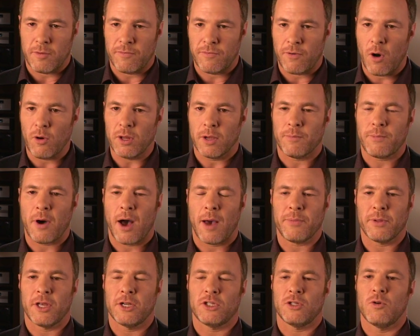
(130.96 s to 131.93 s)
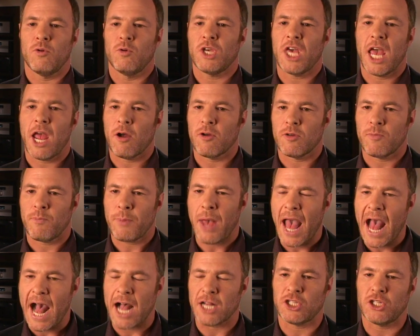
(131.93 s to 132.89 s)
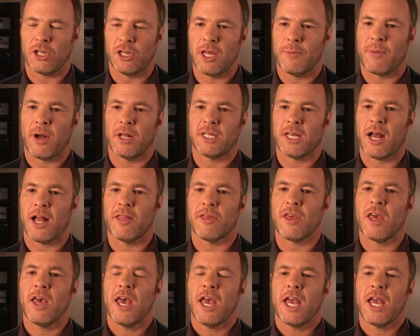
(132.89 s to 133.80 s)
voting population who cares passionately about guns.